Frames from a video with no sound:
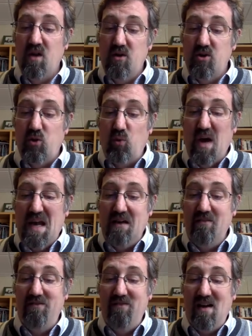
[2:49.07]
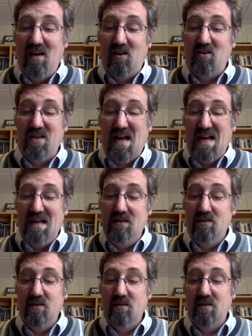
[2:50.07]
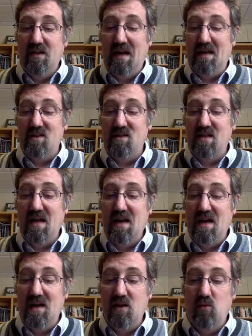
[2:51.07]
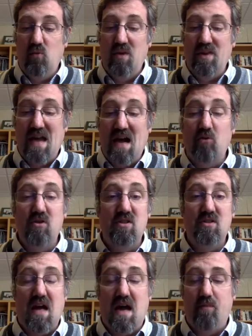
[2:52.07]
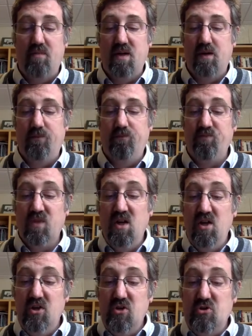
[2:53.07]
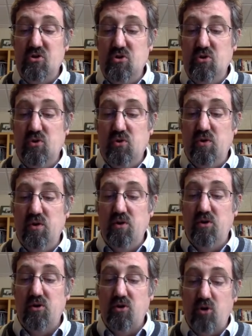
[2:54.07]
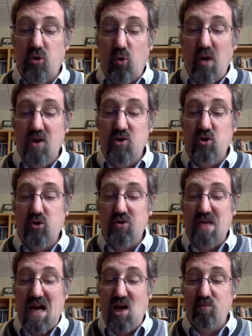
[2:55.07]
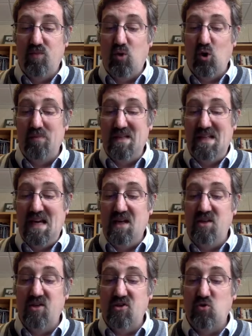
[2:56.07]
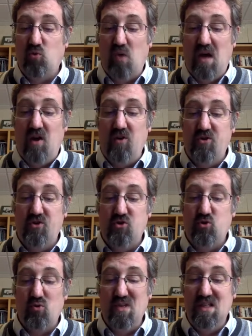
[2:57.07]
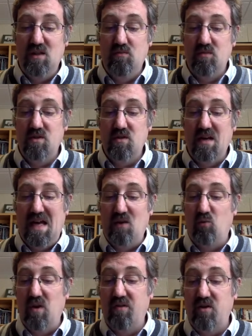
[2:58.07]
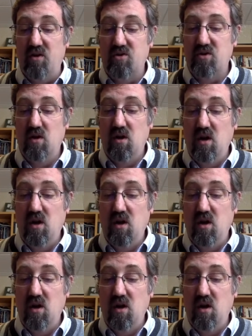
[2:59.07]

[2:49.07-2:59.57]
The rain fell night and day without stopping. Soon, the torrential downpour began to swell the streams and rivers.